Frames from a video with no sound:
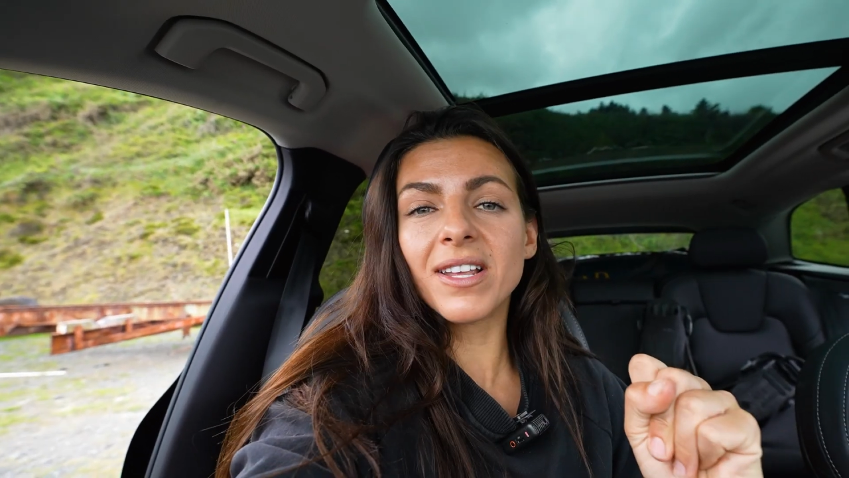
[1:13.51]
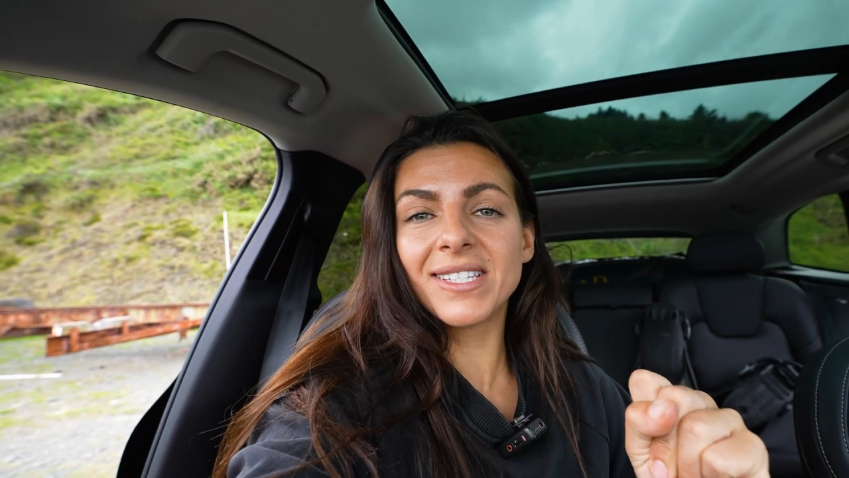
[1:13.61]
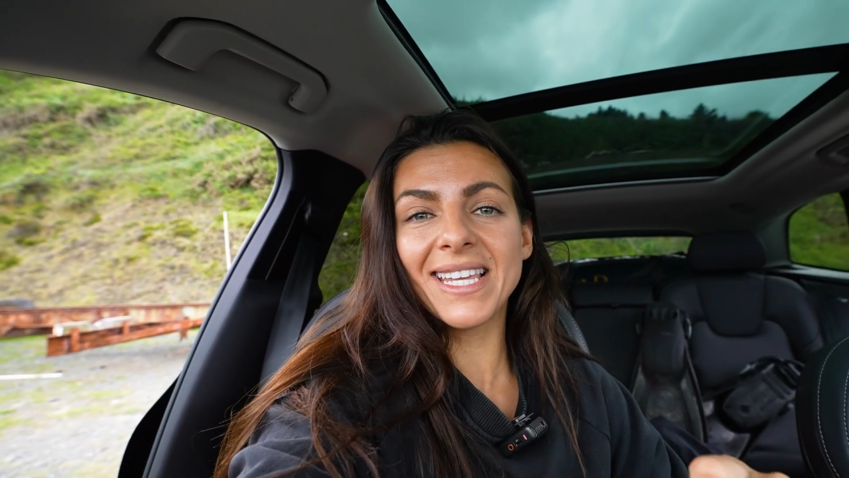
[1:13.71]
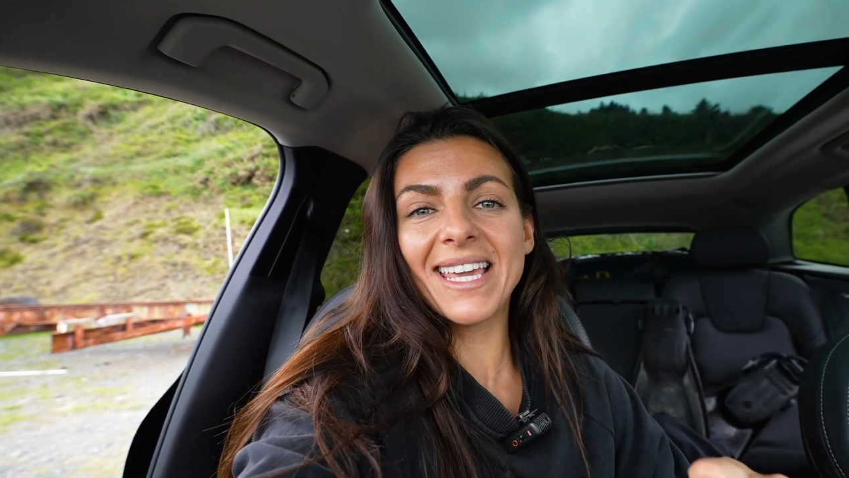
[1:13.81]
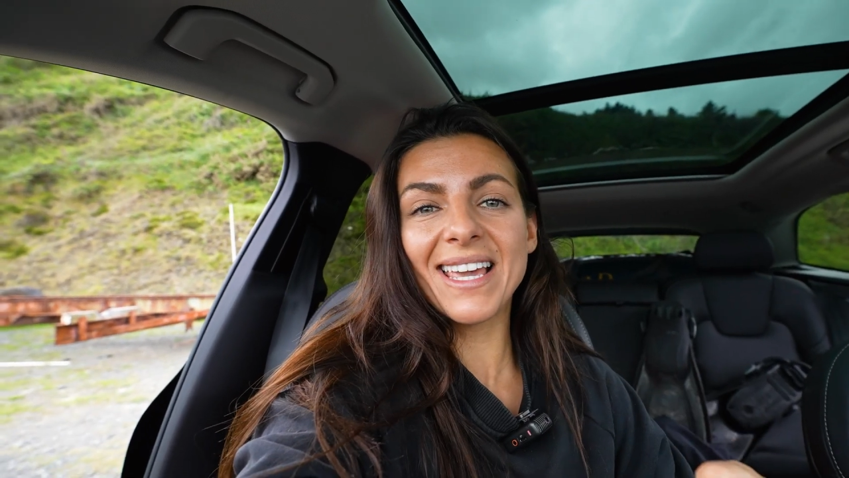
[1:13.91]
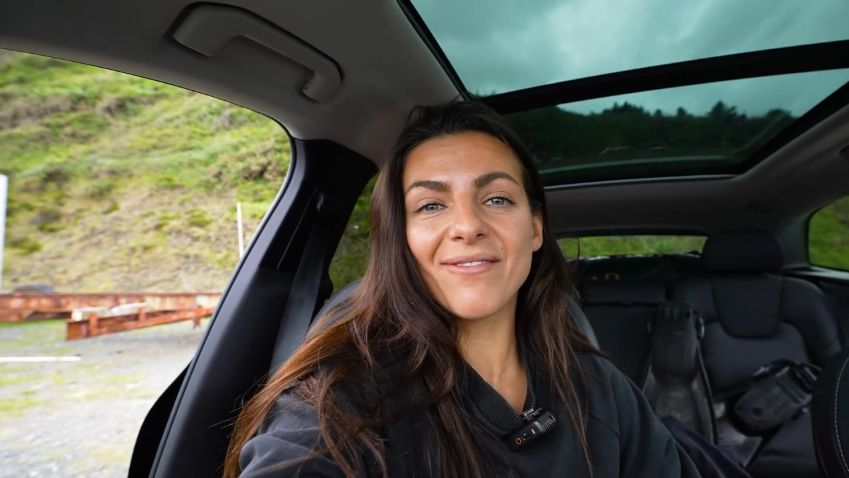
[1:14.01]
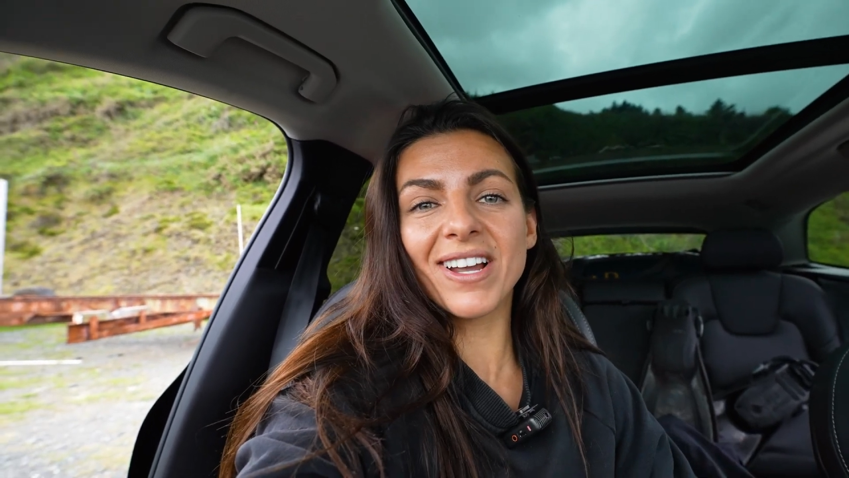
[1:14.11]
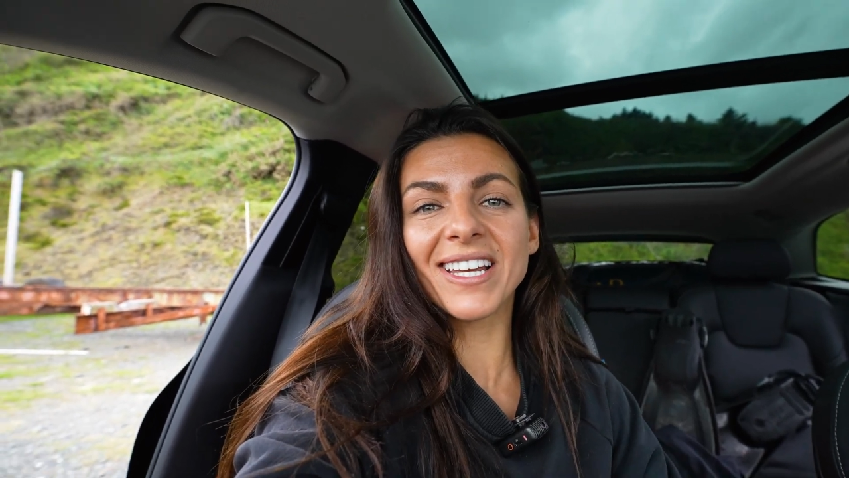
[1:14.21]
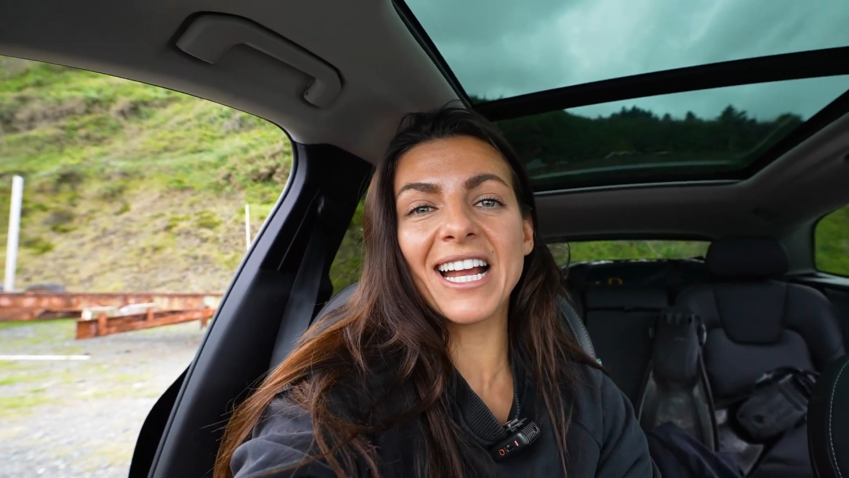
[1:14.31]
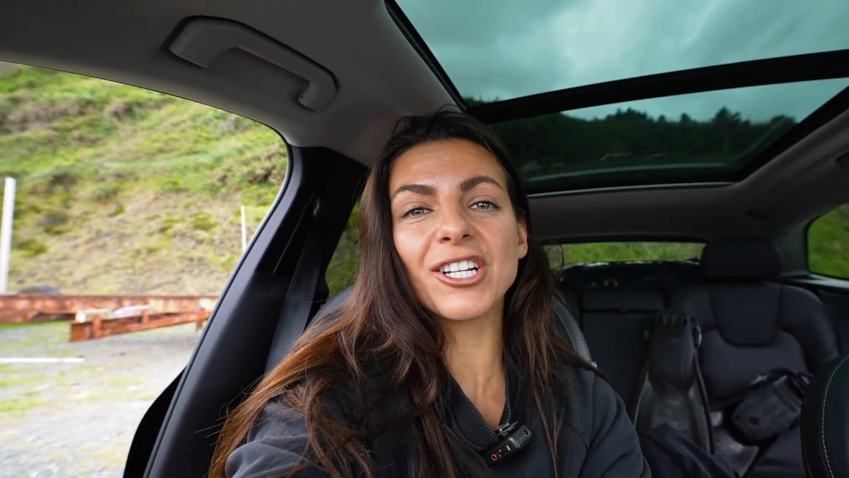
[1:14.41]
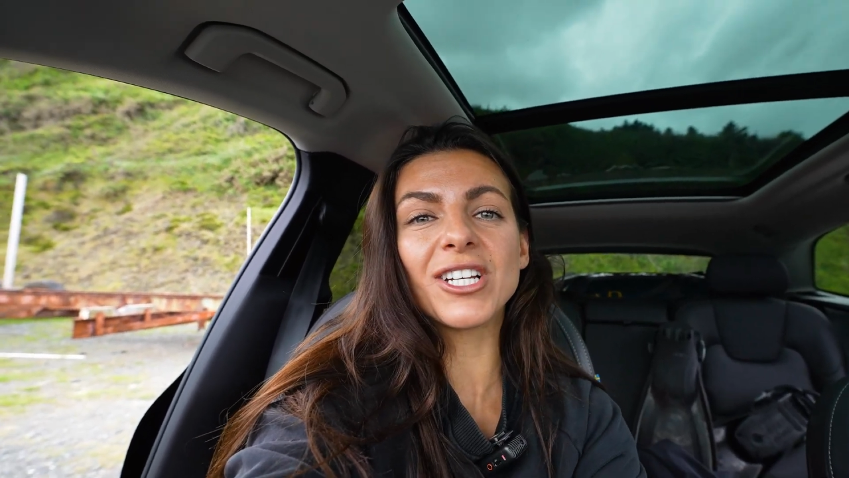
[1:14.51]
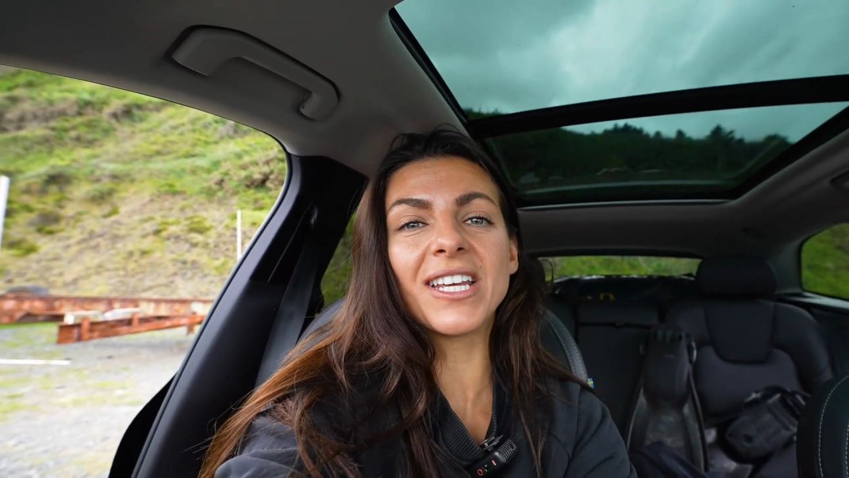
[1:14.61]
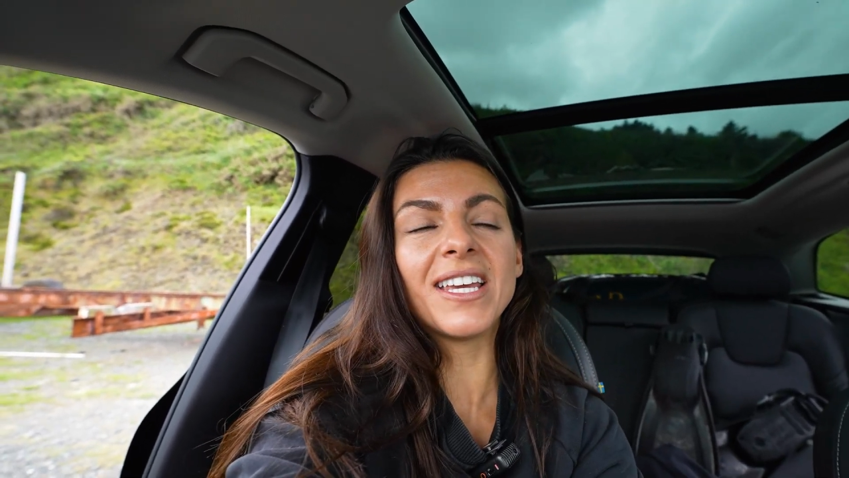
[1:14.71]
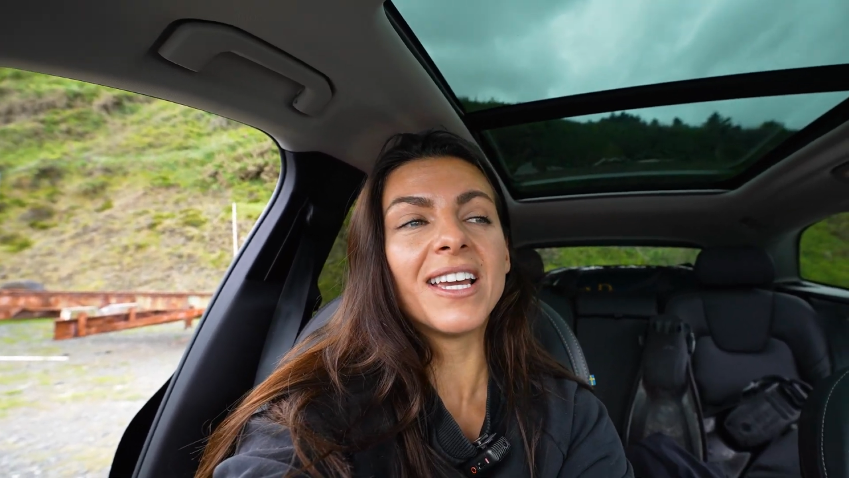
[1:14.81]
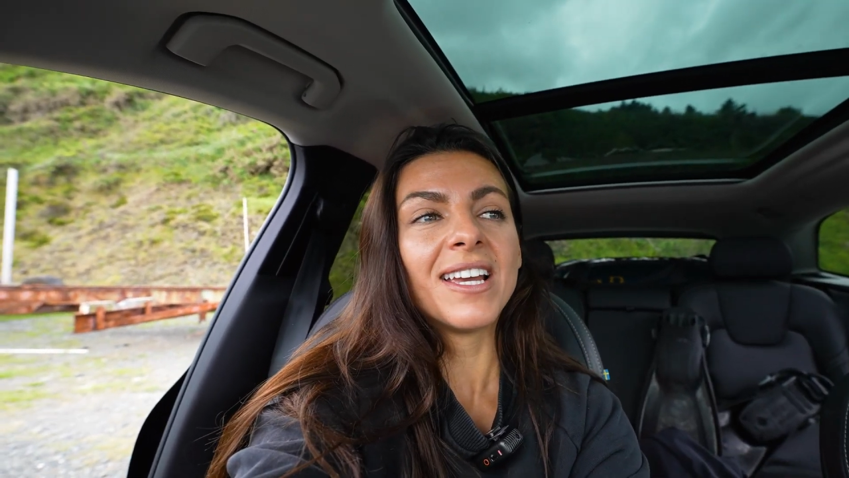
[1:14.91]
and see if I can
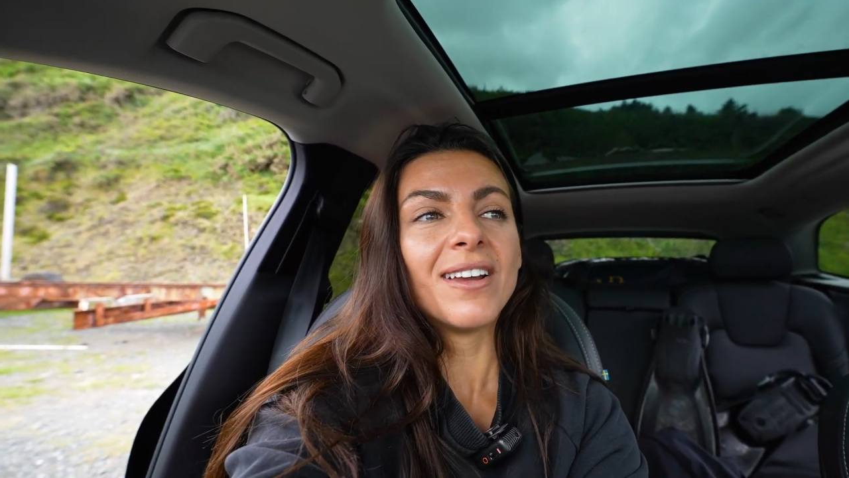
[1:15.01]
actually